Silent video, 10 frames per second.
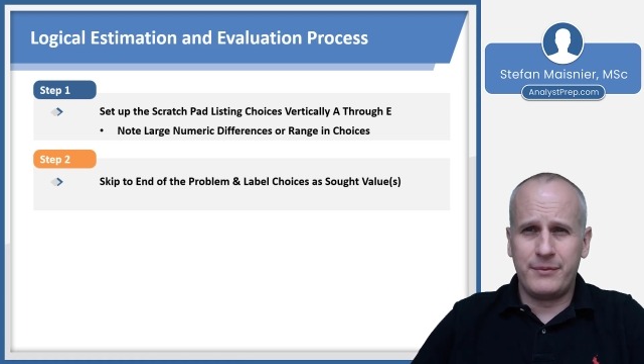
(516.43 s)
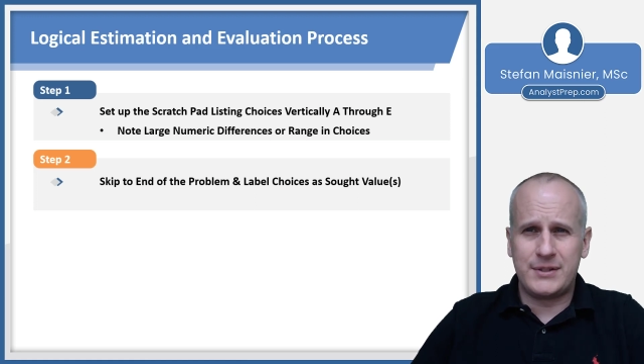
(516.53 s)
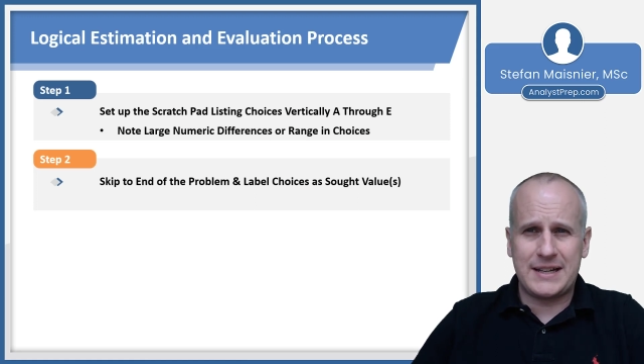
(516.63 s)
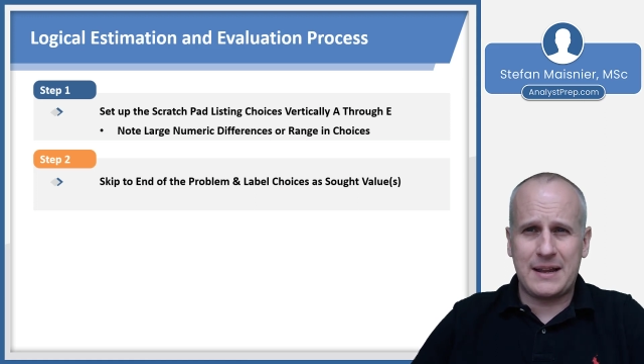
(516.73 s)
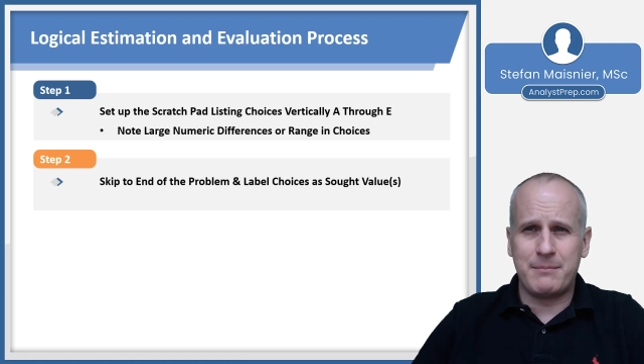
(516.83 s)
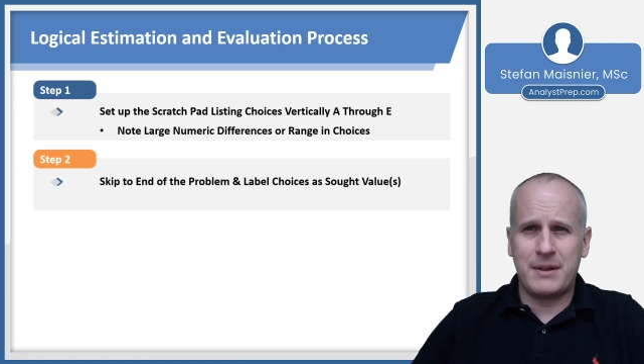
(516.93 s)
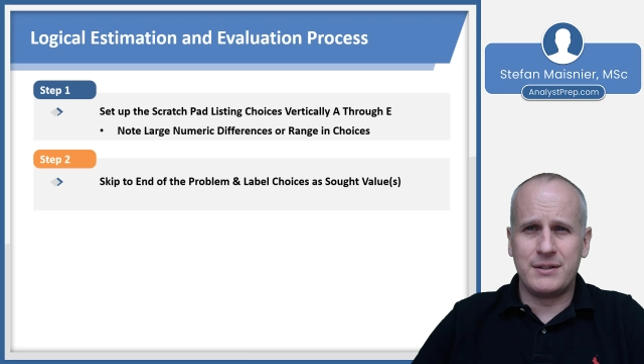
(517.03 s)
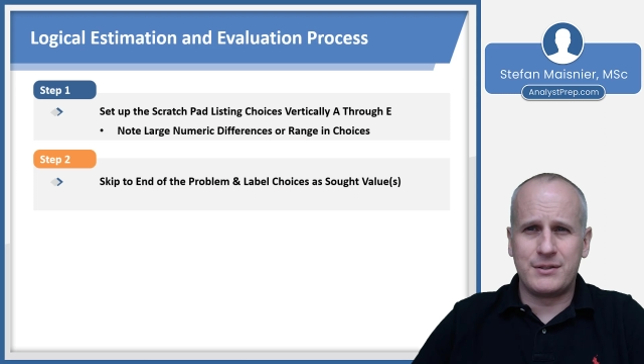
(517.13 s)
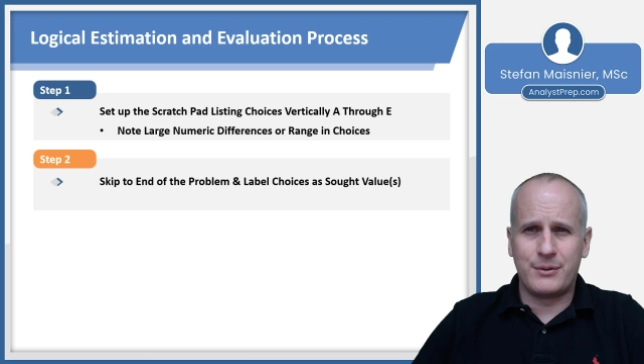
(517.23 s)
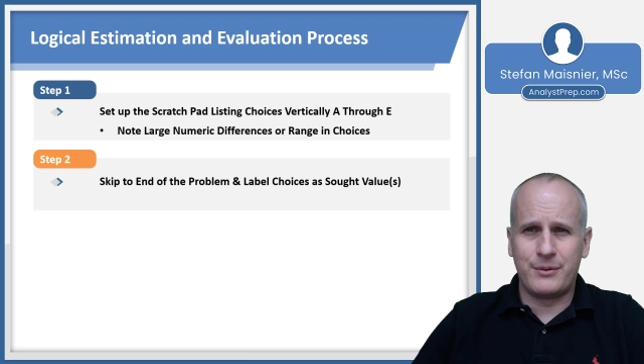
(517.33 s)

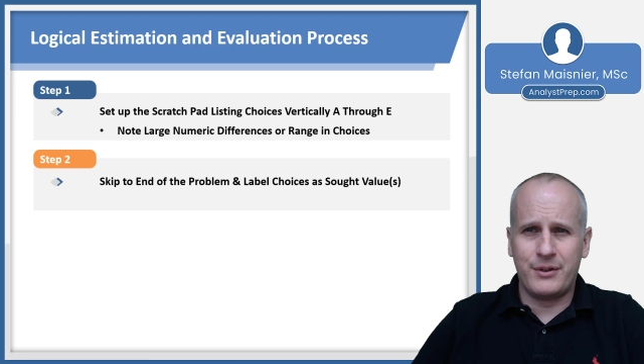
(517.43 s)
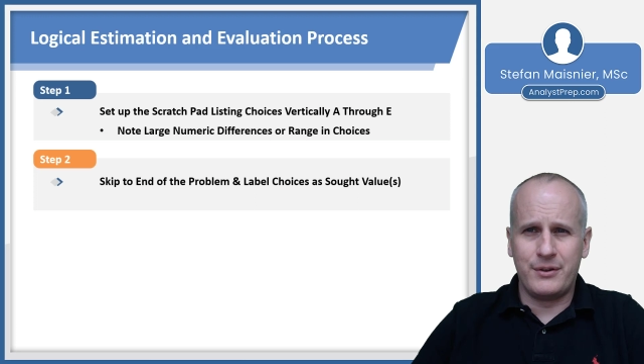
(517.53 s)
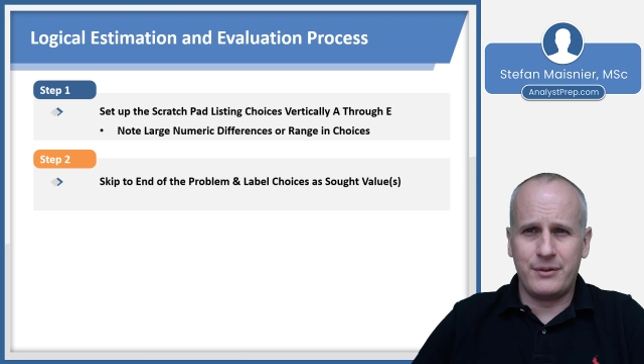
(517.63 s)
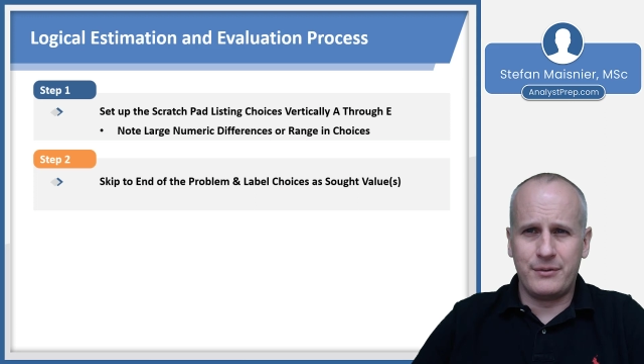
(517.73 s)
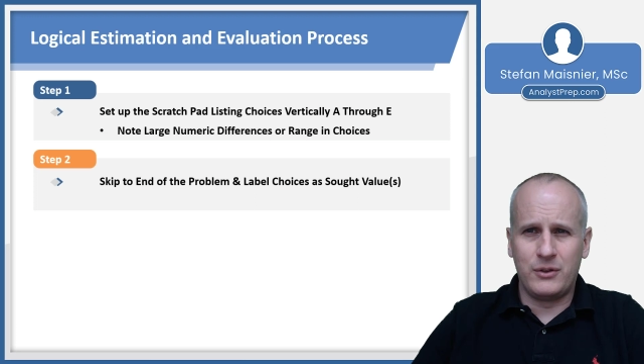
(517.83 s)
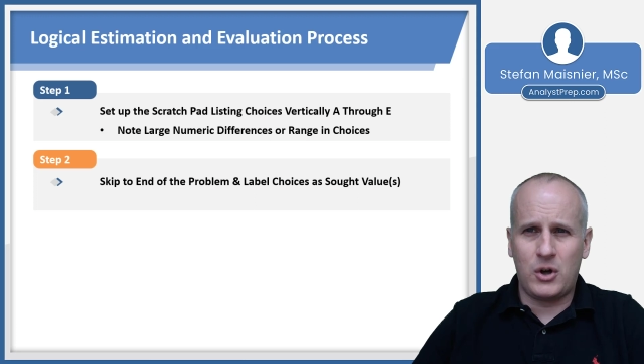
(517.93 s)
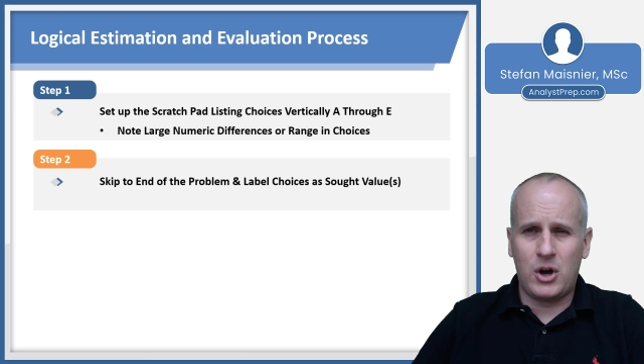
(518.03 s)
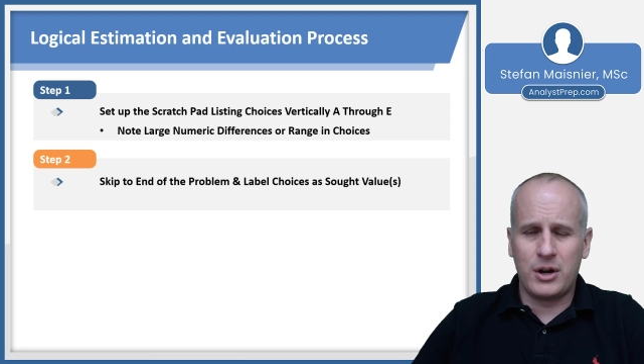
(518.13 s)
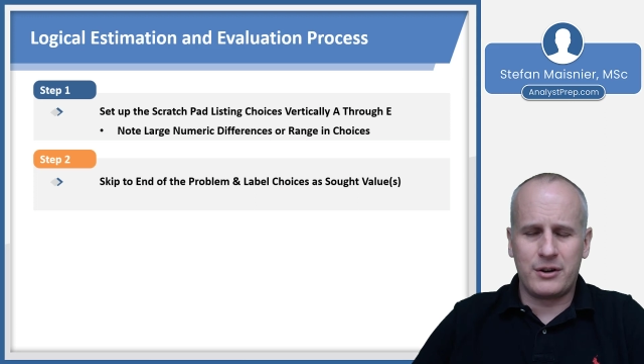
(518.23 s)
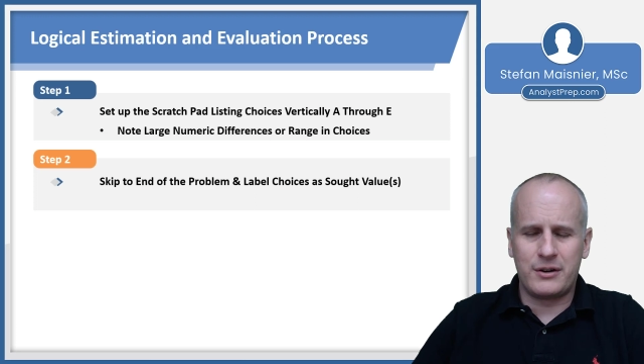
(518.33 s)
statements or the
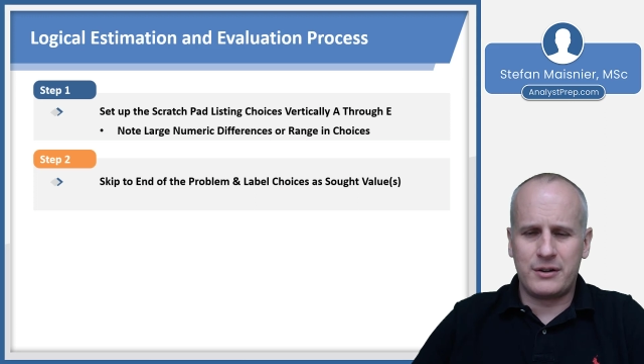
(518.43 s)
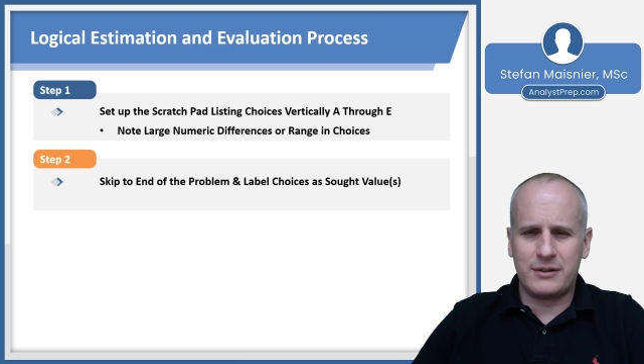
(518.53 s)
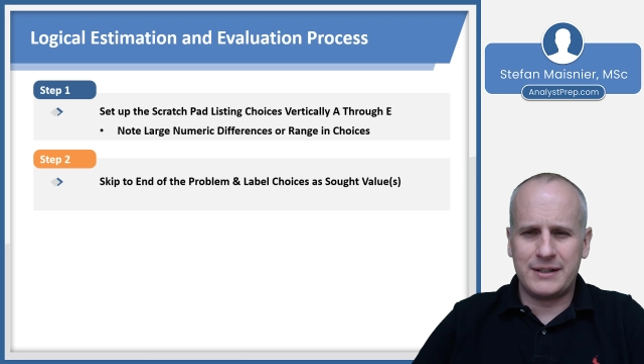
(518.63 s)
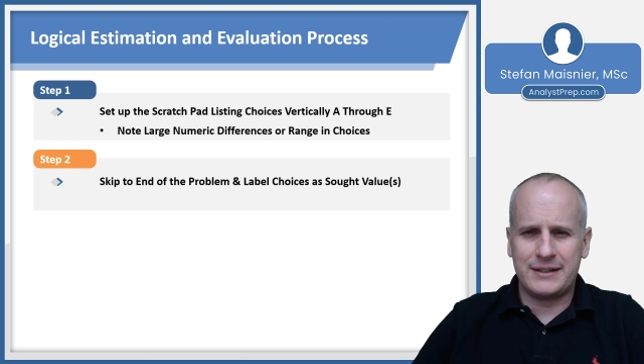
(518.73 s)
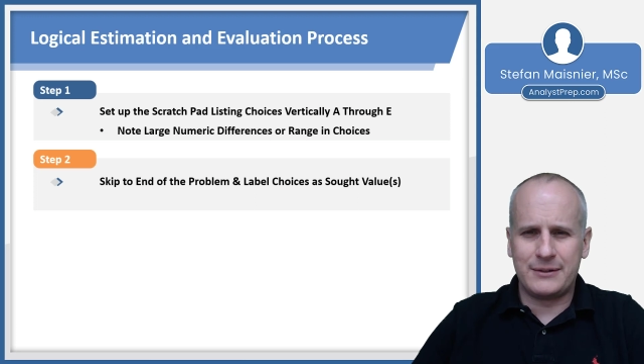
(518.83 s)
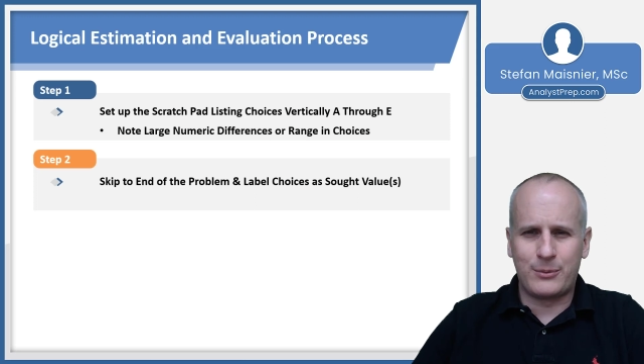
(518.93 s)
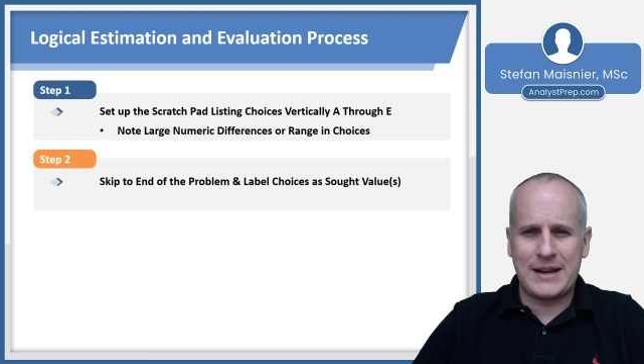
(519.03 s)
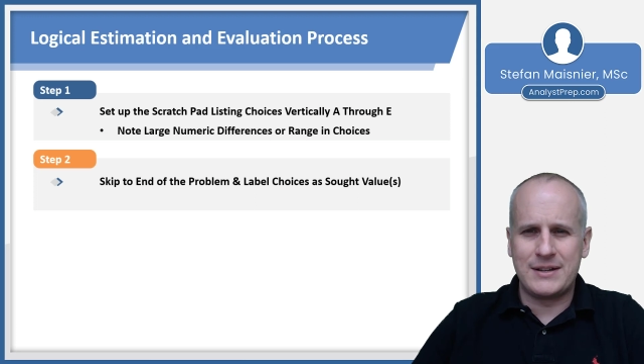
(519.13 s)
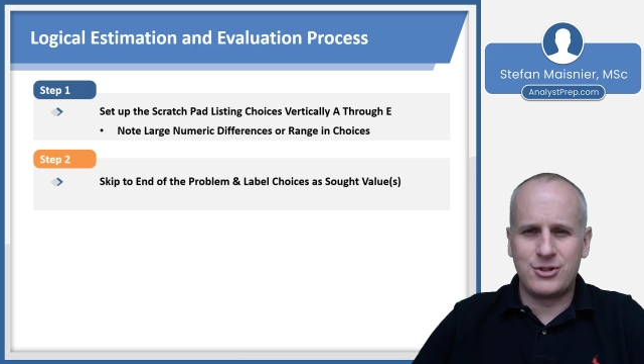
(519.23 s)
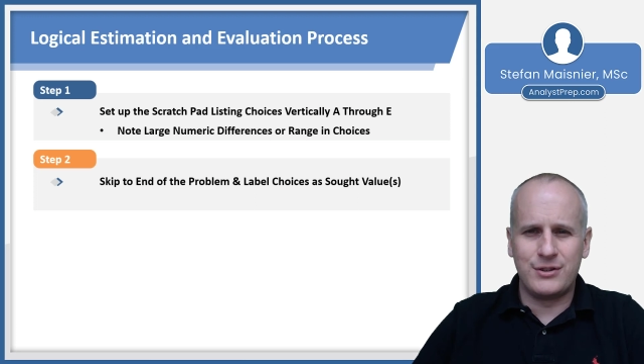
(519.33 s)
longer uh,
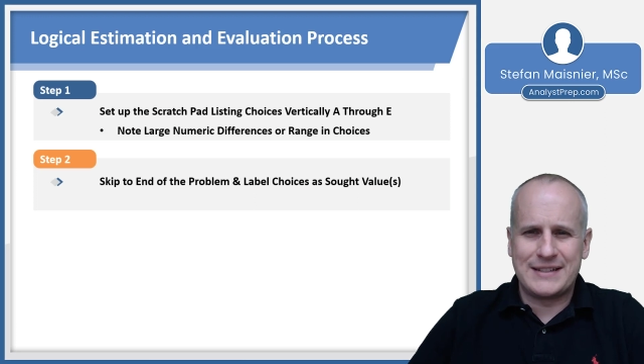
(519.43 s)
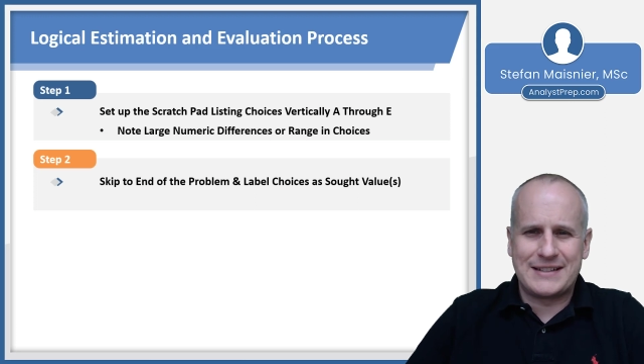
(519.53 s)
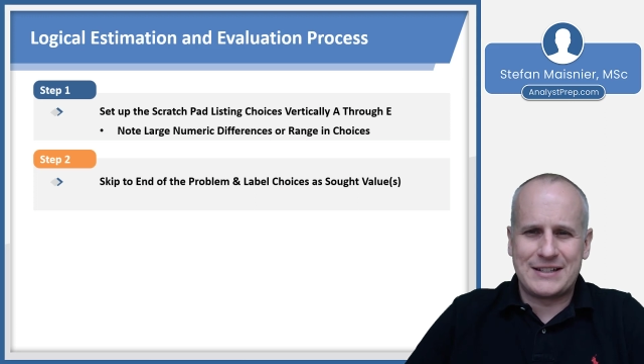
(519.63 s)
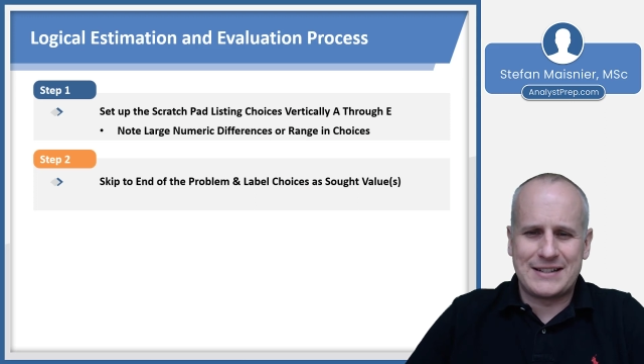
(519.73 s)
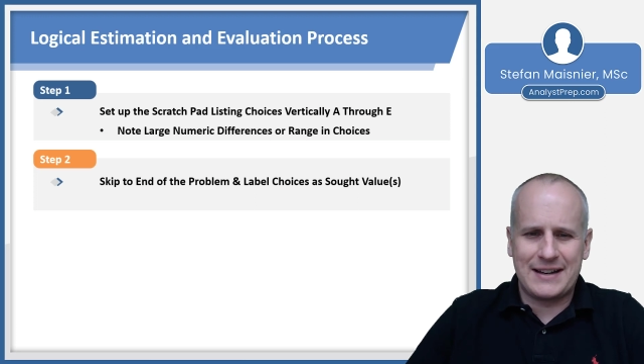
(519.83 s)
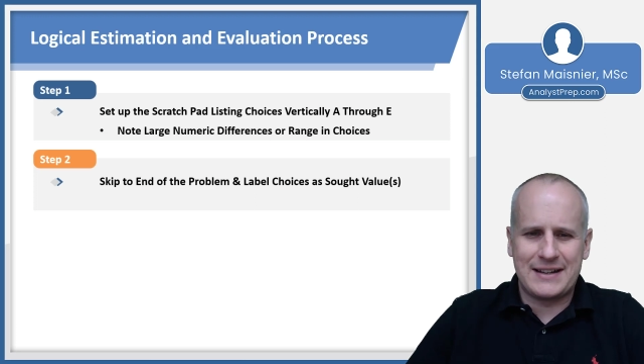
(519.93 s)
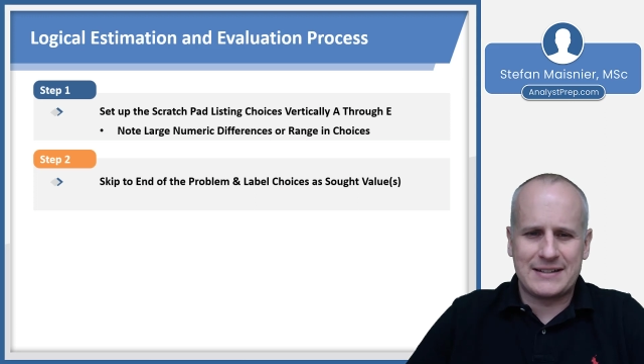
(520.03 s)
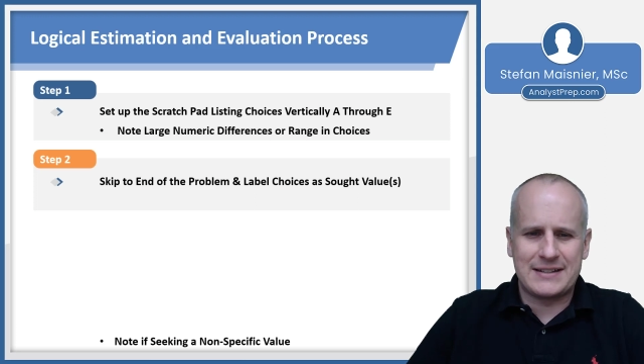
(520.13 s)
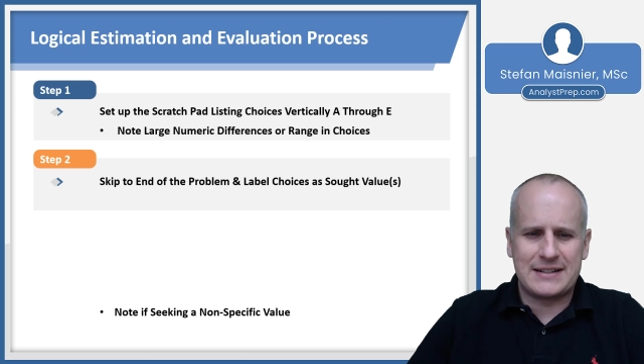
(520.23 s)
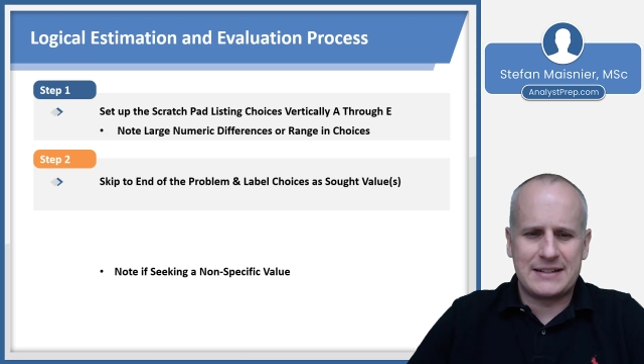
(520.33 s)
ranges. It's just not
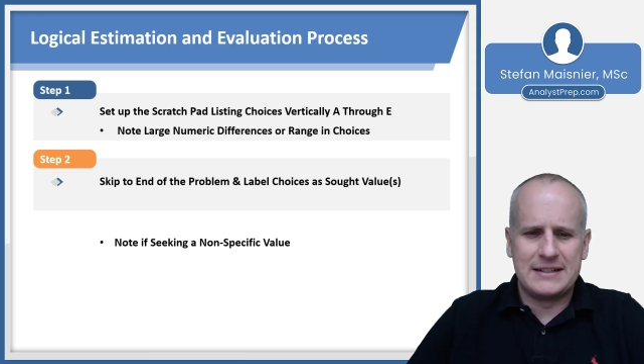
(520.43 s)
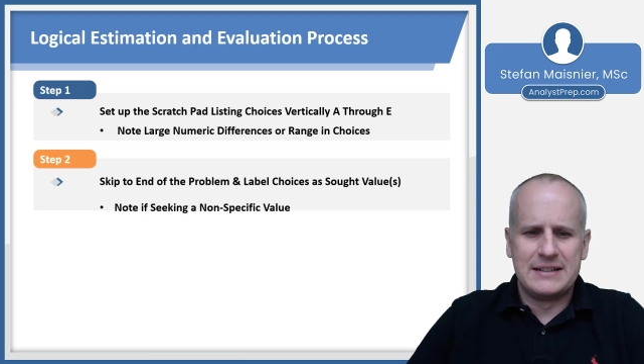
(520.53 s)
necessary.